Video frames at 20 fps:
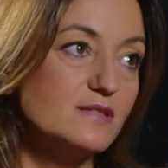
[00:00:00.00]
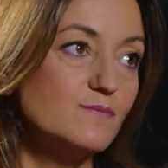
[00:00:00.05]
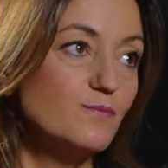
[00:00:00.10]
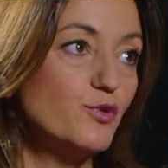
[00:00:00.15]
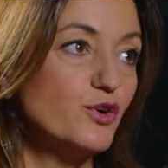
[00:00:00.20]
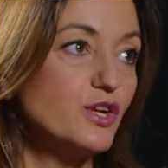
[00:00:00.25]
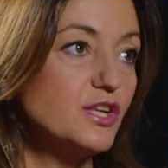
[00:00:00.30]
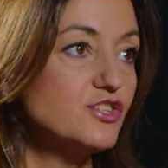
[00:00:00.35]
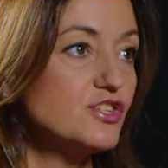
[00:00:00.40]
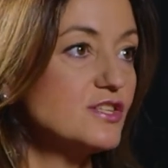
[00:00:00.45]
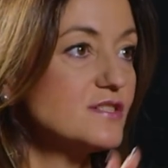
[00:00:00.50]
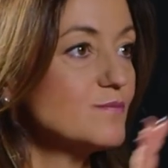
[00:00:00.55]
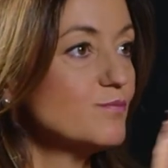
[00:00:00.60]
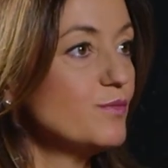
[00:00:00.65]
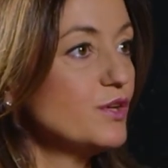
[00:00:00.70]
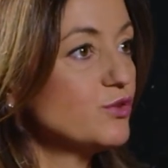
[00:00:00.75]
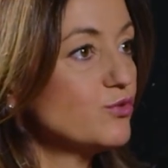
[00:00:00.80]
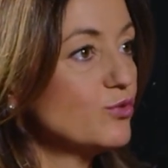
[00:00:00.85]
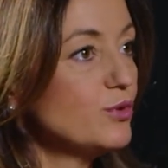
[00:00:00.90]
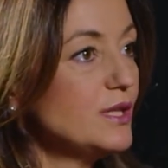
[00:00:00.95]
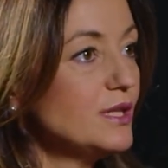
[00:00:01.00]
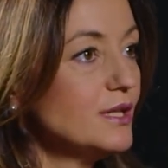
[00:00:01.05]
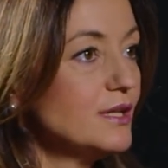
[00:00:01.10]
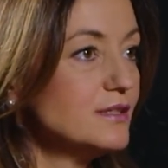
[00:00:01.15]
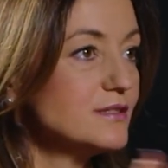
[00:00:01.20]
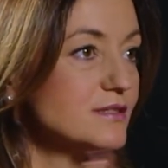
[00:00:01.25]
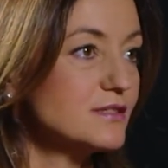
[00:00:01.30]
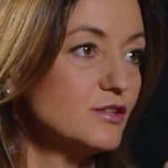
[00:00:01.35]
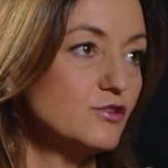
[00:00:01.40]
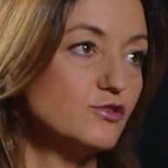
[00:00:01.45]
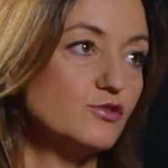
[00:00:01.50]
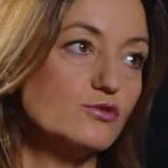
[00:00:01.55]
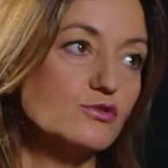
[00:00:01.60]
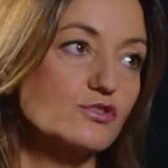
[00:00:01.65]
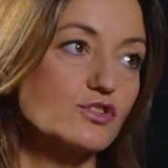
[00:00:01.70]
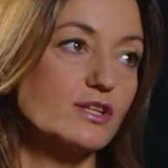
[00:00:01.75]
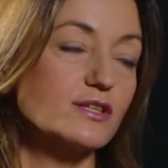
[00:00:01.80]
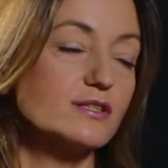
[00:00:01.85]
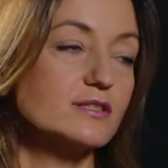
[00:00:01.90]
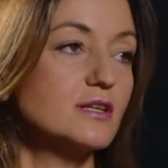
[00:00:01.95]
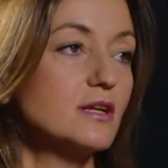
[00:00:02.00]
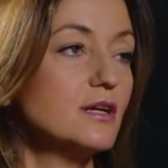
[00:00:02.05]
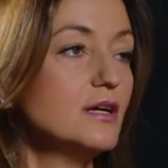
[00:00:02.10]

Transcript: bridges between institutions.